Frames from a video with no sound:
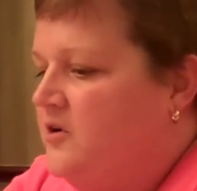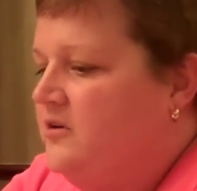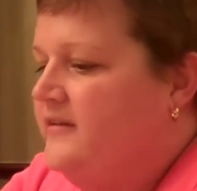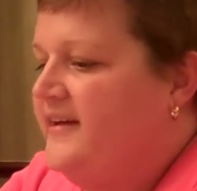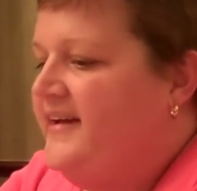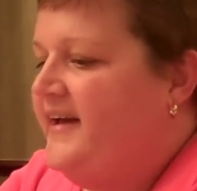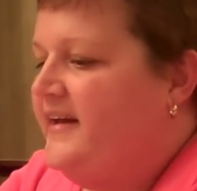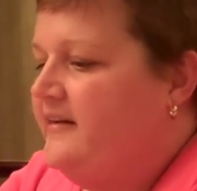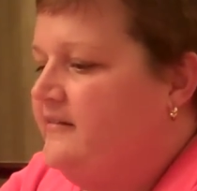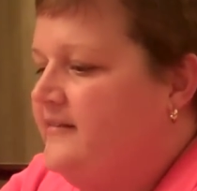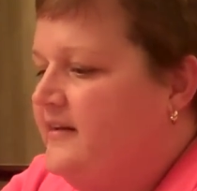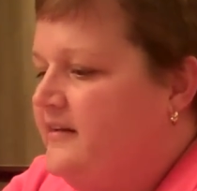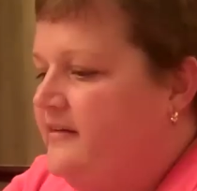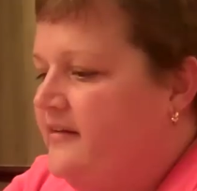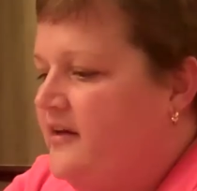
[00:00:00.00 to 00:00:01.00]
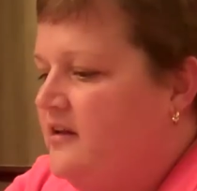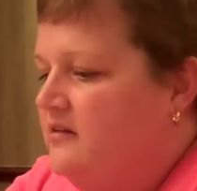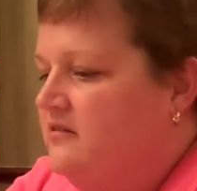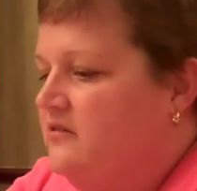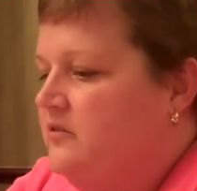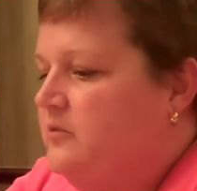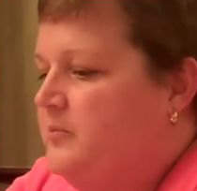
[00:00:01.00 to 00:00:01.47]
on dyadic data
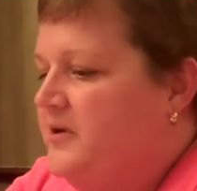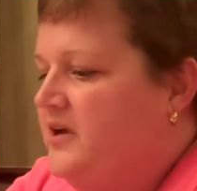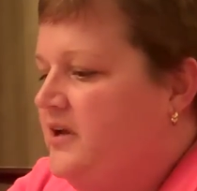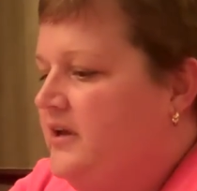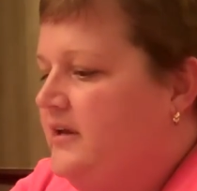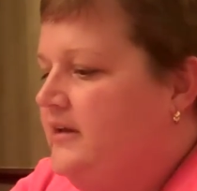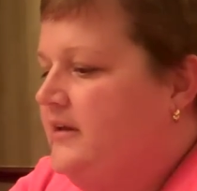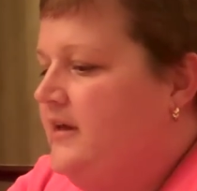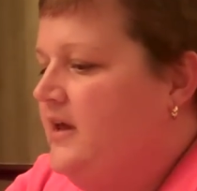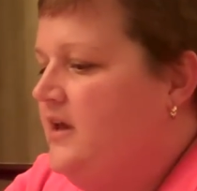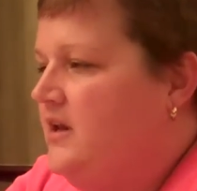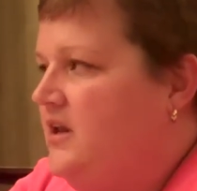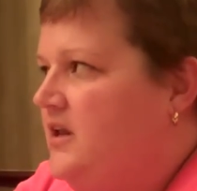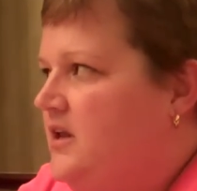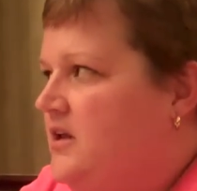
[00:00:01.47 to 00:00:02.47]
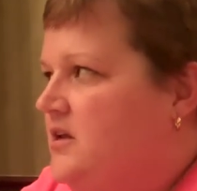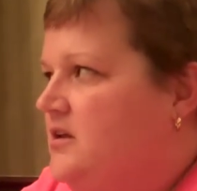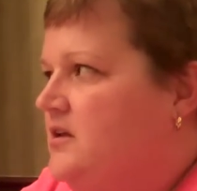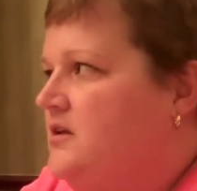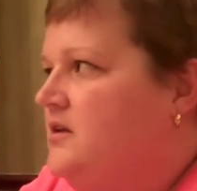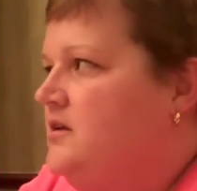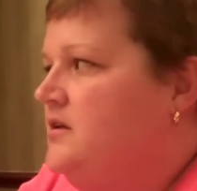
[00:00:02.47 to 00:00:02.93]
analysis by Kenny,
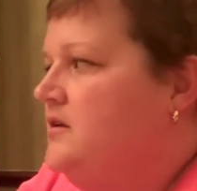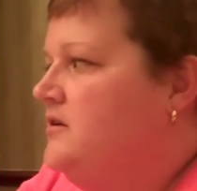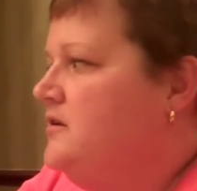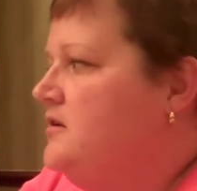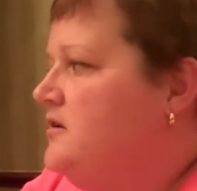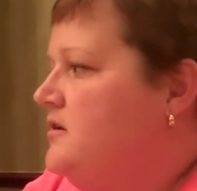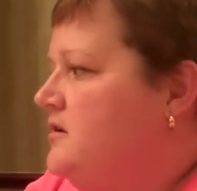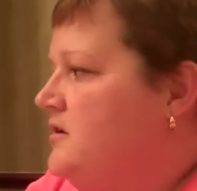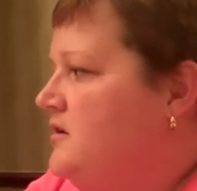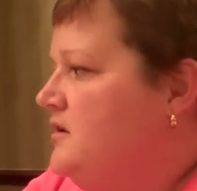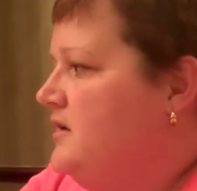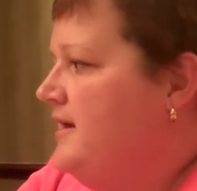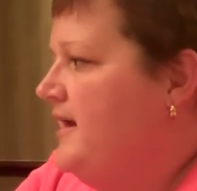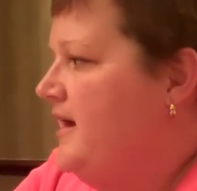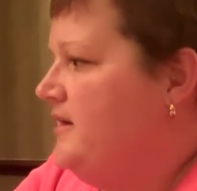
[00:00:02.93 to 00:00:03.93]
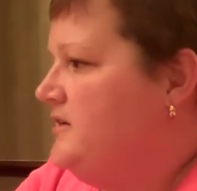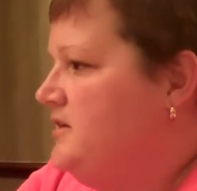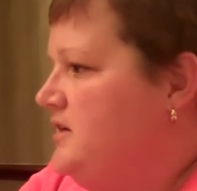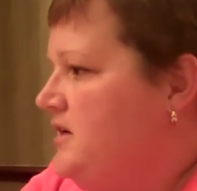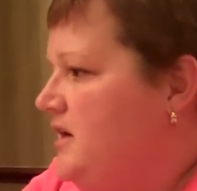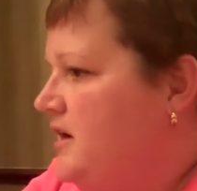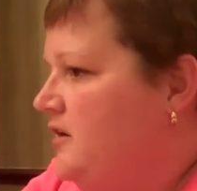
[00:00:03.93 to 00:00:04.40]

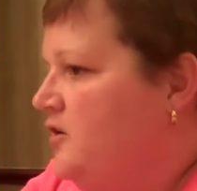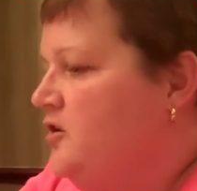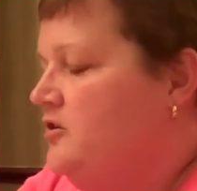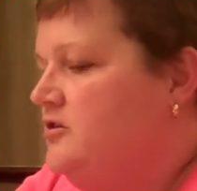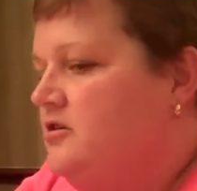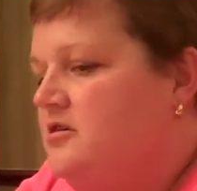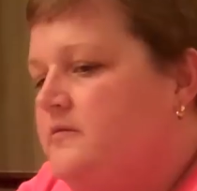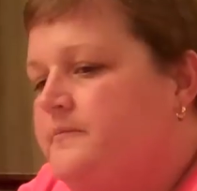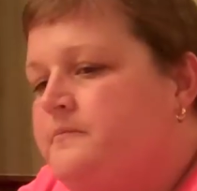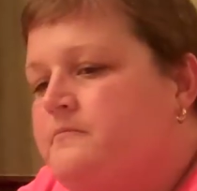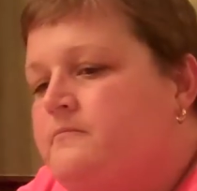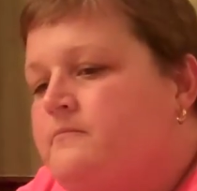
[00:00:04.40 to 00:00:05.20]
Kashy, and Cook.